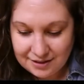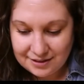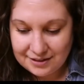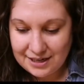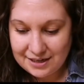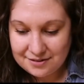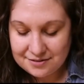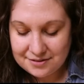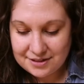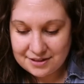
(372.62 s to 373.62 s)

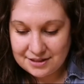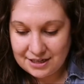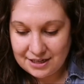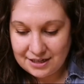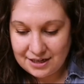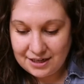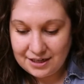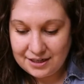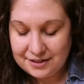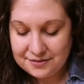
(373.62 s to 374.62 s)
Now that
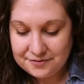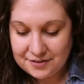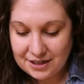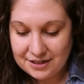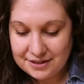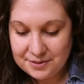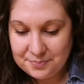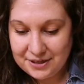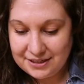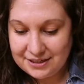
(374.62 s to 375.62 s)
I've got the
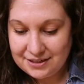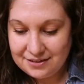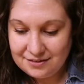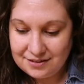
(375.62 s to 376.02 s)
body